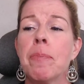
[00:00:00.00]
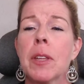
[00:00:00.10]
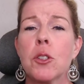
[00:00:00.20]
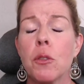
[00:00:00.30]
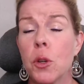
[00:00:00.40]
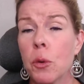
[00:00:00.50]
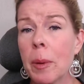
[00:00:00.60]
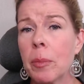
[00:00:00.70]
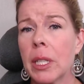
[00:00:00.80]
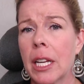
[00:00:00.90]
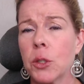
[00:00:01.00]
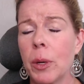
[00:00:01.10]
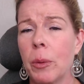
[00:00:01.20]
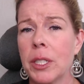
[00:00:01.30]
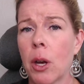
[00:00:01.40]
So if you remember last
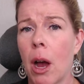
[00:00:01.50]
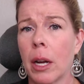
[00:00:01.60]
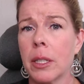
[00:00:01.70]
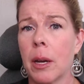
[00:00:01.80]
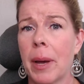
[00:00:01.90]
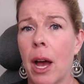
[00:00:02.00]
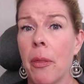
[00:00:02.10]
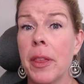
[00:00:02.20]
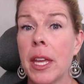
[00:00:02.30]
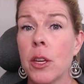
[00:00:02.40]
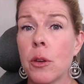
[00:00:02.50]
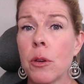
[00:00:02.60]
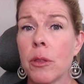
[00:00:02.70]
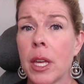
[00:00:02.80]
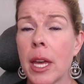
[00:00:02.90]
week, we talked about
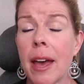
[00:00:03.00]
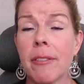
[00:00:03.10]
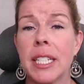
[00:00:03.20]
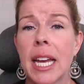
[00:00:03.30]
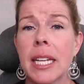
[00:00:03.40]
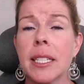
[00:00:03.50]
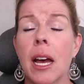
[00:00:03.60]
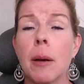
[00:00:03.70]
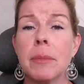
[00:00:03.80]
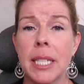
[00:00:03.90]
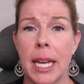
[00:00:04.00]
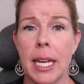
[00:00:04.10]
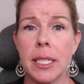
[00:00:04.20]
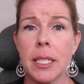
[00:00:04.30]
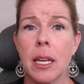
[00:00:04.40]
the FDA's
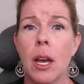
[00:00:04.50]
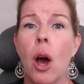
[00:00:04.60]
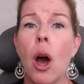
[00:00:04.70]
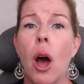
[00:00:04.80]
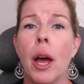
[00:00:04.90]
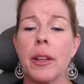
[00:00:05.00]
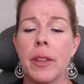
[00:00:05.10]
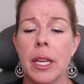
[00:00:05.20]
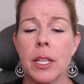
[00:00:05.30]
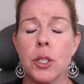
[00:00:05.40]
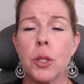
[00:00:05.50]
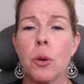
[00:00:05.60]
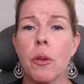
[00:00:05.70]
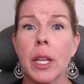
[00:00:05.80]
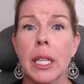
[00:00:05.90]
update on the issue
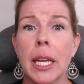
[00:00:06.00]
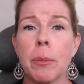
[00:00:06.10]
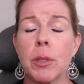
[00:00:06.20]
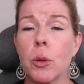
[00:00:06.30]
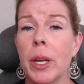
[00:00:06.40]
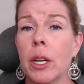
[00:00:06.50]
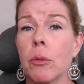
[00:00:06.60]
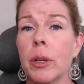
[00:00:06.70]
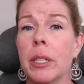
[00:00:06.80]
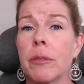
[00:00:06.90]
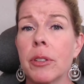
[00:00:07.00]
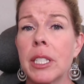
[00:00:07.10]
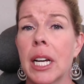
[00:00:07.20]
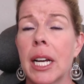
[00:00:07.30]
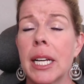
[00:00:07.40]
or the link between grain-free
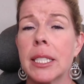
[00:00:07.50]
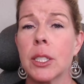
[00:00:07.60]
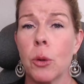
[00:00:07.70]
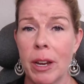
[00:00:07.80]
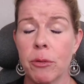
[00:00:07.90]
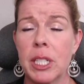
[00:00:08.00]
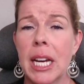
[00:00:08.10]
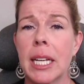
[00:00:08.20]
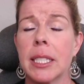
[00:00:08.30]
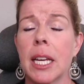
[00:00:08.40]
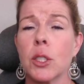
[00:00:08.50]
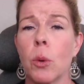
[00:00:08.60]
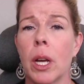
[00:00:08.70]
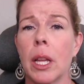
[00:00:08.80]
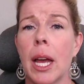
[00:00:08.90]
diets as
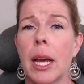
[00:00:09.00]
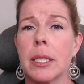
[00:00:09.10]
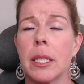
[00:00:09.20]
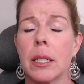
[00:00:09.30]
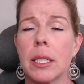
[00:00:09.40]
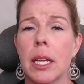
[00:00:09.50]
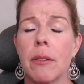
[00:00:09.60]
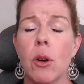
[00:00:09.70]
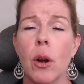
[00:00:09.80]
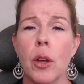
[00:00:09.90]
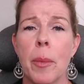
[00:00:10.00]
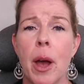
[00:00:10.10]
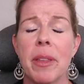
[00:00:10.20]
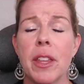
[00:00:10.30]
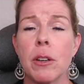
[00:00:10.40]
well as dilatative
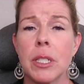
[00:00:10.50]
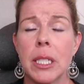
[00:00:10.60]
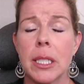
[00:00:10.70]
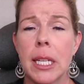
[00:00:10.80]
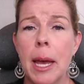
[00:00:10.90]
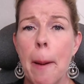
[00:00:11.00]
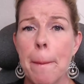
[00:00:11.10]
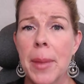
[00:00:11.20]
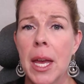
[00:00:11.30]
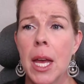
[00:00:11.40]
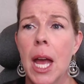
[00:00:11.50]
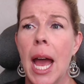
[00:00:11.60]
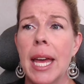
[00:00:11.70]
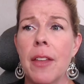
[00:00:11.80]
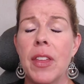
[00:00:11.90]
cardiomyopathy or DCM.
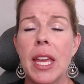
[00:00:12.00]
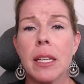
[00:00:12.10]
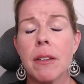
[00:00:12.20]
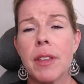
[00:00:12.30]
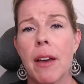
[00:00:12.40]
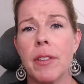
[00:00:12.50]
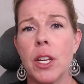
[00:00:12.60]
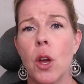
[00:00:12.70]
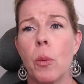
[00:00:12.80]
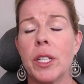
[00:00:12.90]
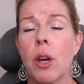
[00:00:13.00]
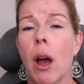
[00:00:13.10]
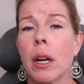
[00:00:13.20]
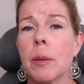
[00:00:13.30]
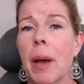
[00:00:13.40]
And at the end of that video, we
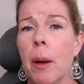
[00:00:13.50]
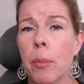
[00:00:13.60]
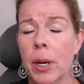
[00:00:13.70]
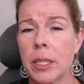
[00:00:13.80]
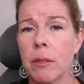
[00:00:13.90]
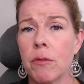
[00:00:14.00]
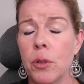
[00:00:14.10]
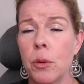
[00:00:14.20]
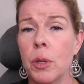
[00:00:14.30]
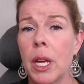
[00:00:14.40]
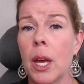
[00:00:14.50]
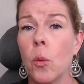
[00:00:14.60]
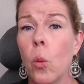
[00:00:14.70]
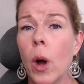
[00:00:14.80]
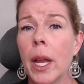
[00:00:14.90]
talked about present food
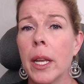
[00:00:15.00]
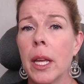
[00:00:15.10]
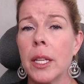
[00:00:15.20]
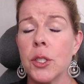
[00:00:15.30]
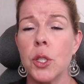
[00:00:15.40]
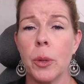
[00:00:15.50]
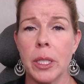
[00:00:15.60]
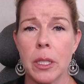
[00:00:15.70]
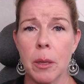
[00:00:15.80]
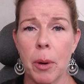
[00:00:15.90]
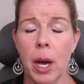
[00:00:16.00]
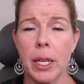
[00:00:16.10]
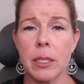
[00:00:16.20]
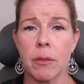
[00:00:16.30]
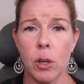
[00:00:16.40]
and what it's doing to the
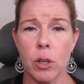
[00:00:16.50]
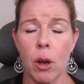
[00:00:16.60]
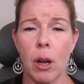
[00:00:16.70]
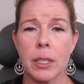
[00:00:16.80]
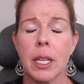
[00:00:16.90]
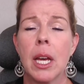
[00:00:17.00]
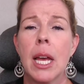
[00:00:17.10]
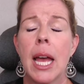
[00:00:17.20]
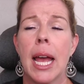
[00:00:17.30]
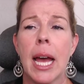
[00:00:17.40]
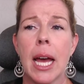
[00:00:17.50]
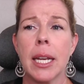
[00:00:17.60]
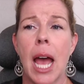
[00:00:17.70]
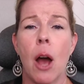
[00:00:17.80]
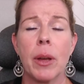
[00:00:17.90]
bodies of our dogs
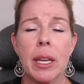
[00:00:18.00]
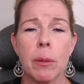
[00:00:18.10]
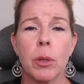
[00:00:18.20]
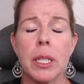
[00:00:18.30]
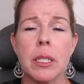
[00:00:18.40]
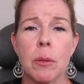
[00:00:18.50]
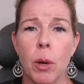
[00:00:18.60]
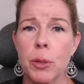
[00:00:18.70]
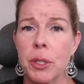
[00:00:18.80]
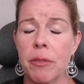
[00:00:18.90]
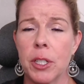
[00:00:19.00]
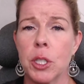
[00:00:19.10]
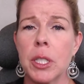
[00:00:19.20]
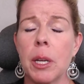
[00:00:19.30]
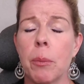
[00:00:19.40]
and how kibble is the most
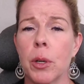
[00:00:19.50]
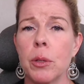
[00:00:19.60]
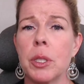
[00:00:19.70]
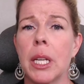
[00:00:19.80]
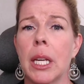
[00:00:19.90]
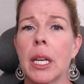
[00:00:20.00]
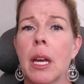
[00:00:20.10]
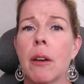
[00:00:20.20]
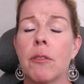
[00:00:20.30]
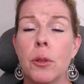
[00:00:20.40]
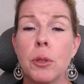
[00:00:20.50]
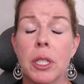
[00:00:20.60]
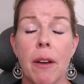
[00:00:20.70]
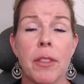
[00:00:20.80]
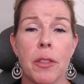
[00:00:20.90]
deficiency producing
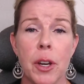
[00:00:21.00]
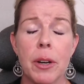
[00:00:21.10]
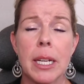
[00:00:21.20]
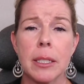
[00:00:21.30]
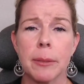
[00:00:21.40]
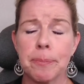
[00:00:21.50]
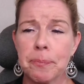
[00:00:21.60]
foodstuff that there is.